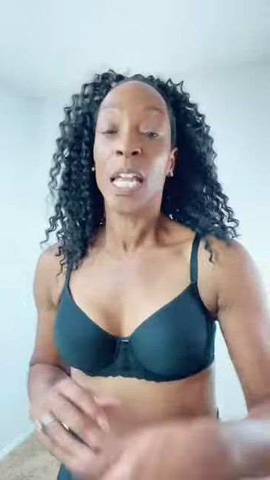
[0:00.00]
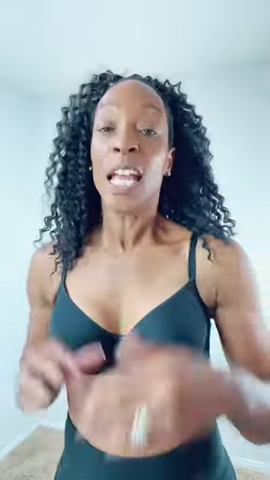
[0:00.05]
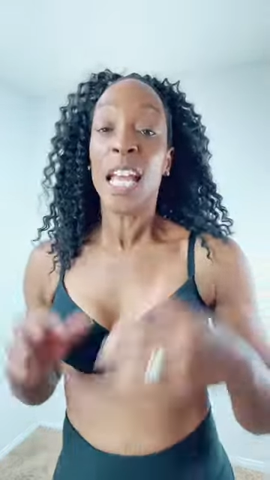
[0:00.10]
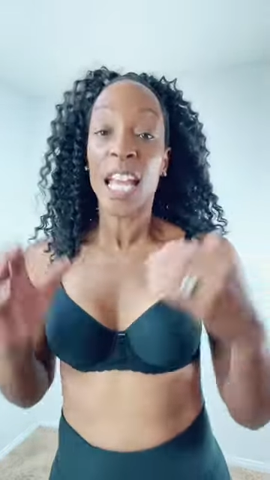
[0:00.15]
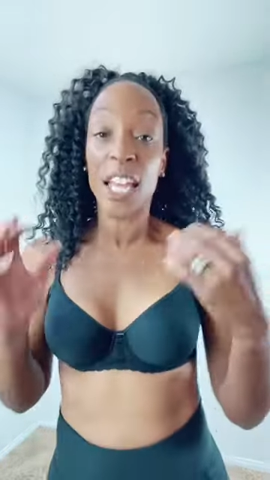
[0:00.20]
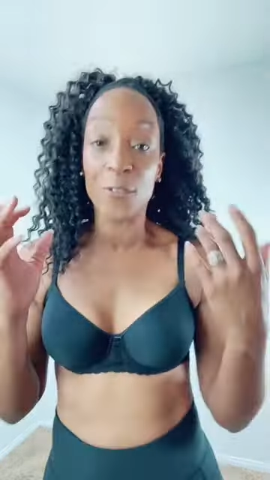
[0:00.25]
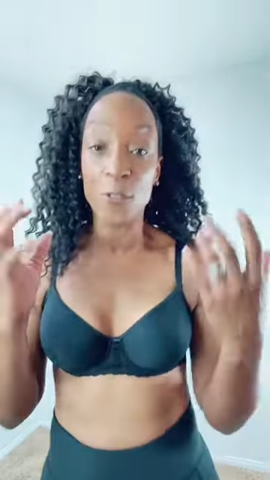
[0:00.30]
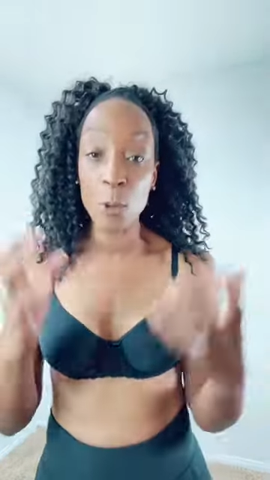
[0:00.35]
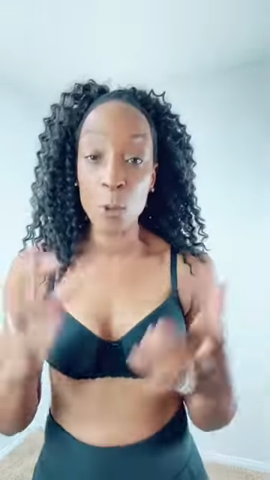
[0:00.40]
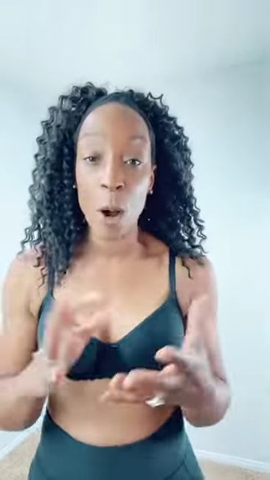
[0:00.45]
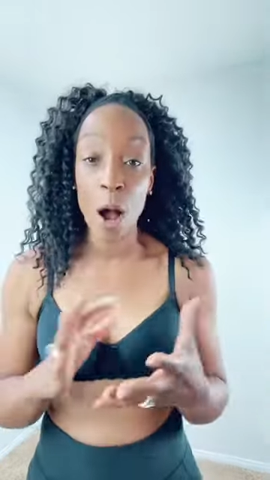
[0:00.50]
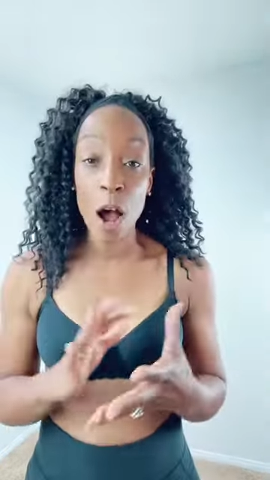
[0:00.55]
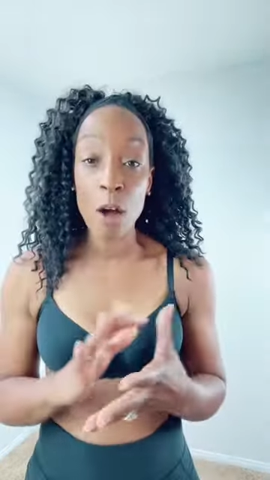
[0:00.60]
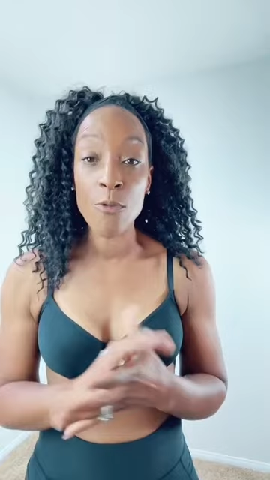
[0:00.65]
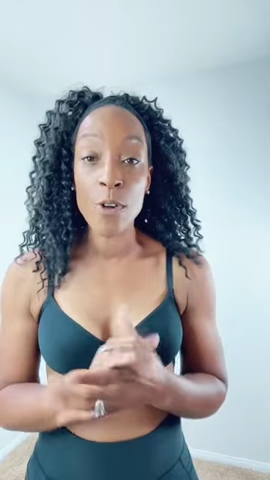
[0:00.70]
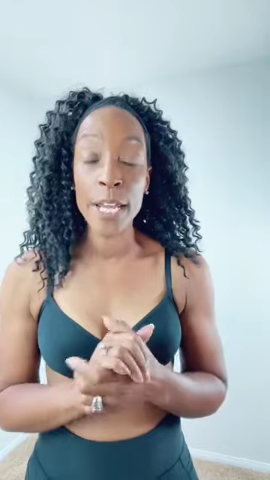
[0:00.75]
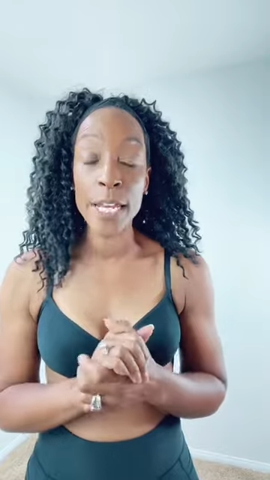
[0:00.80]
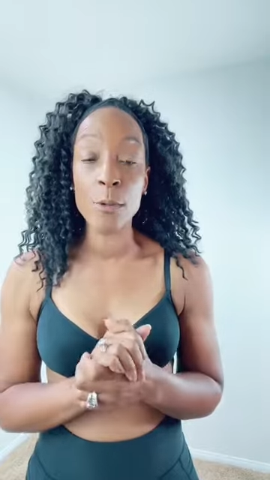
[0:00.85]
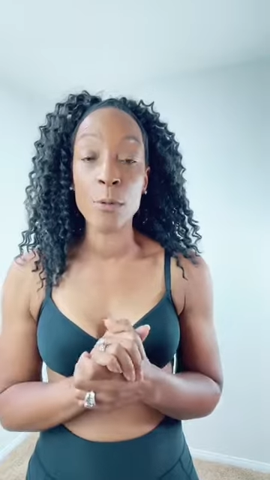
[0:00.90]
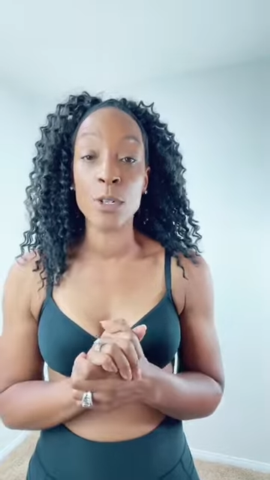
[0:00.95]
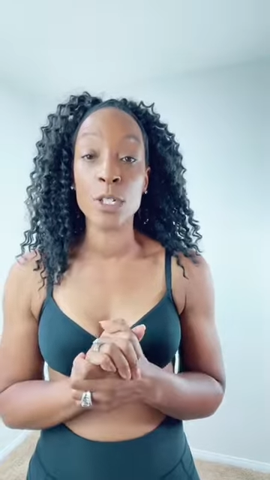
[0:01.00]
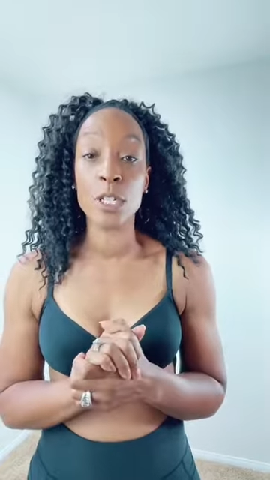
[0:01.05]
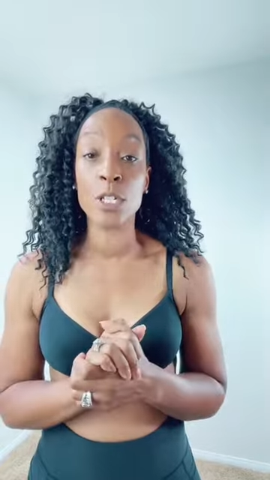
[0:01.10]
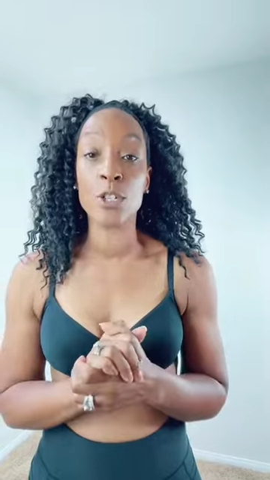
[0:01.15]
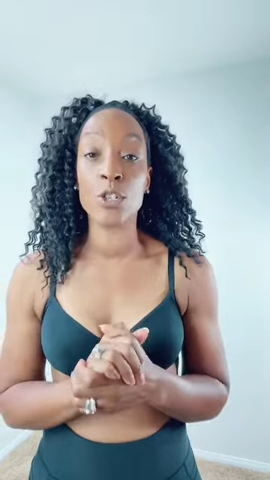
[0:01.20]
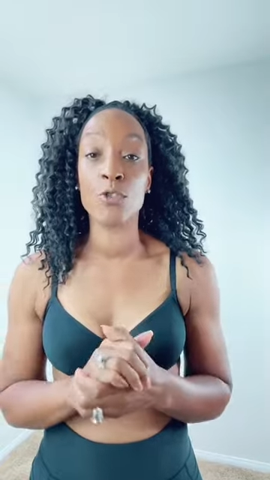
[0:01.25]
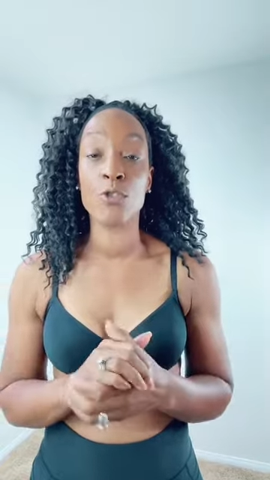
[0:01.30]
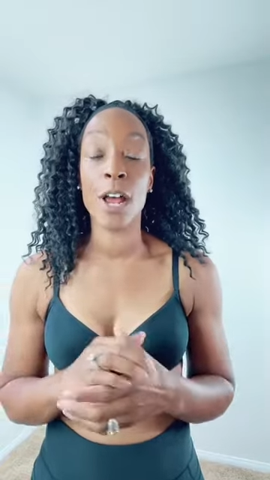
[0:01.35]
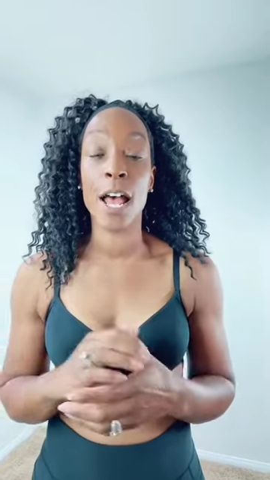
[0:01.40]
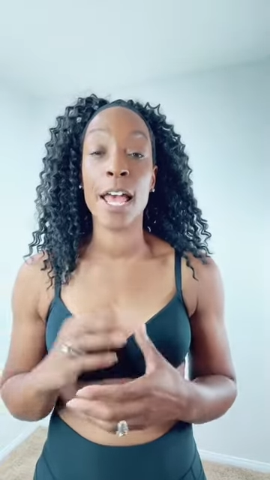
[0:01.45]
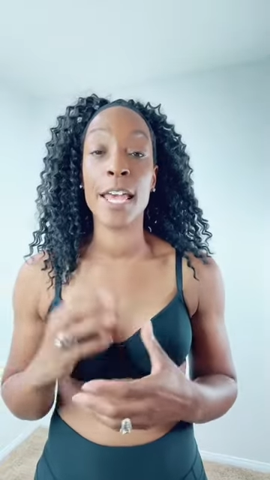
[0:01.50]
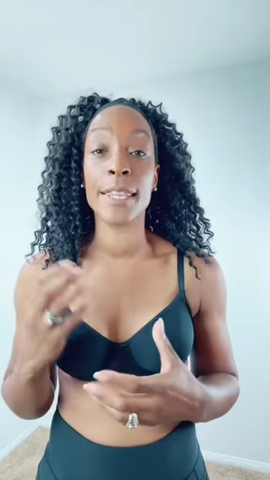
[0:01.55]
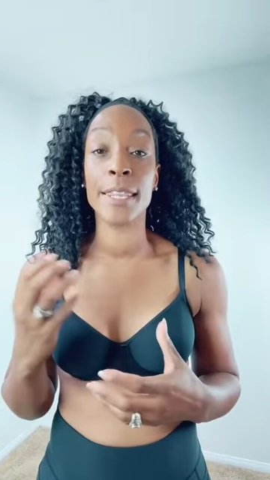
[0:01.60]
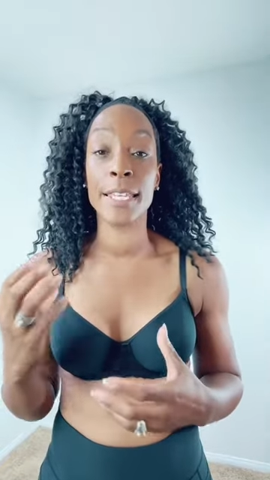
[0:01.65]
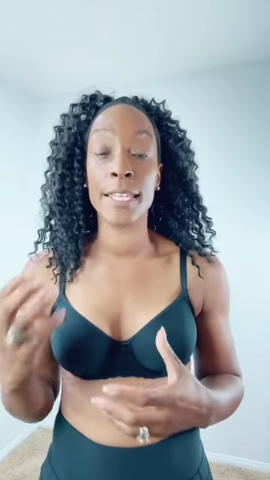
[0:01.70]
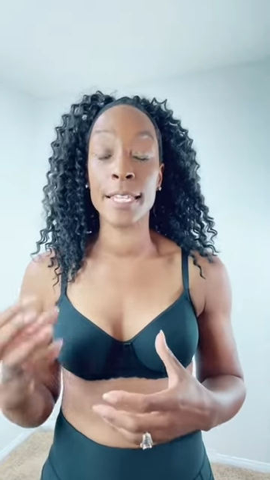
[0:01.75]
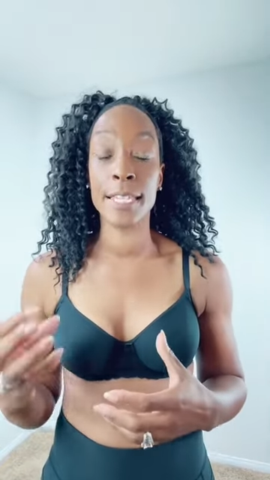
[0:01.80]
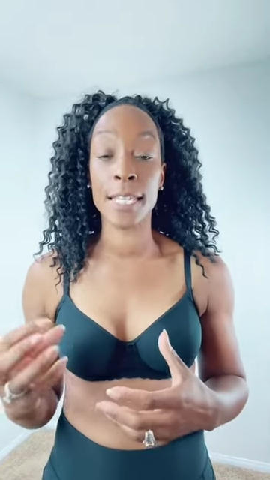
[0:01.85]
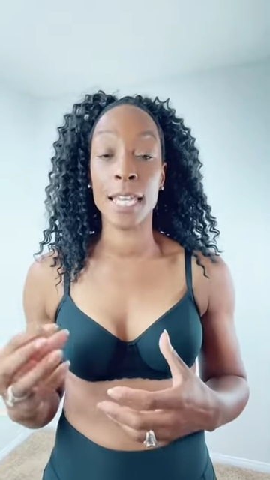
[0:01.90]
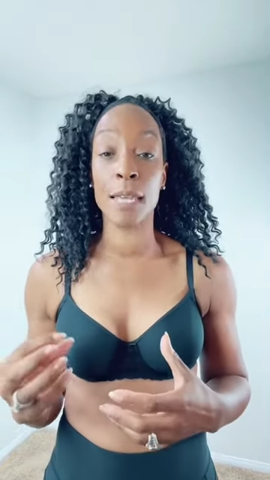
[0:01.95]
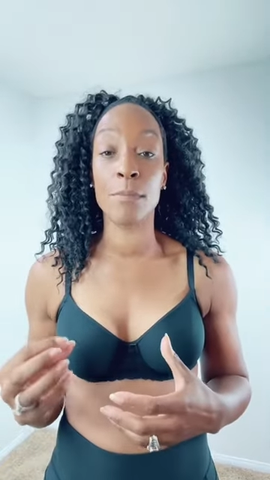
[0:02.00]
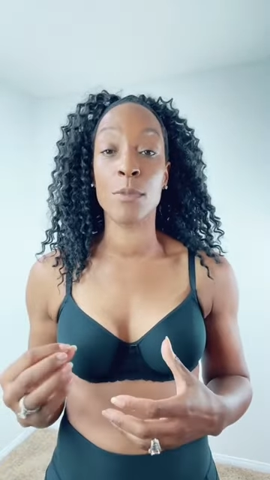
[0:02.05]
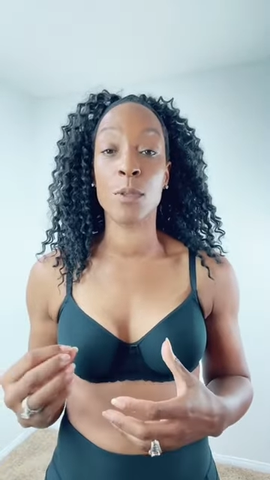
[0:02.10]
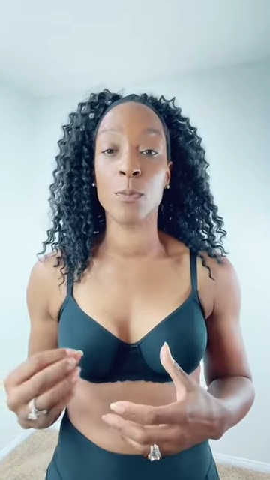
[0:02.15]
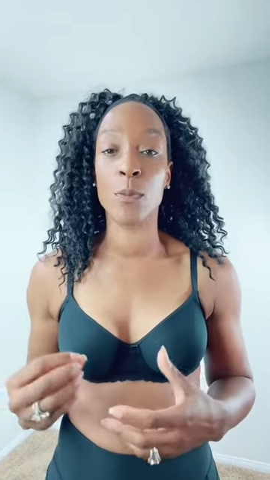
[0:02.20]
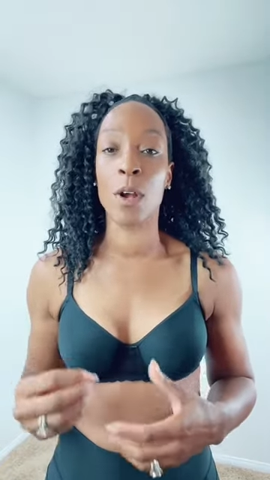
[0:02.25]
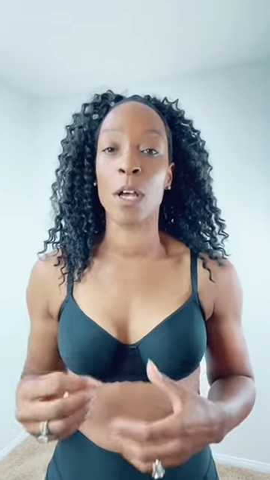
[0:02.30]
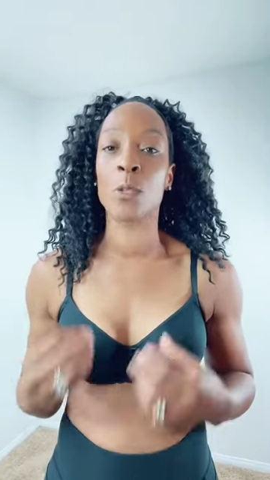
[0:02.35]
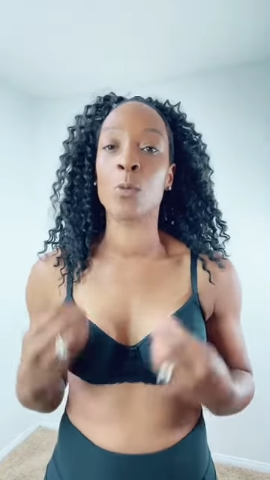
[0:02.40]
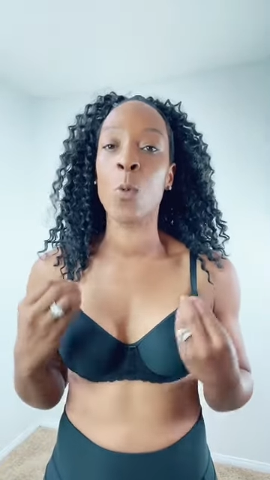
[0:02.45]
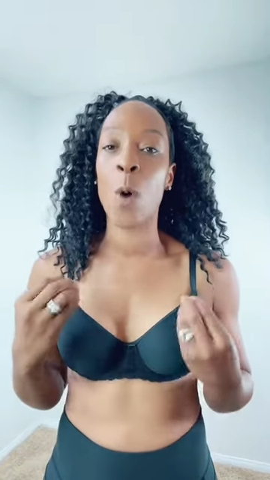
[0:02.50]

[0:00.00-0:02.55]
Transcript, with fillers: If you are really wanting to try these Skims bras,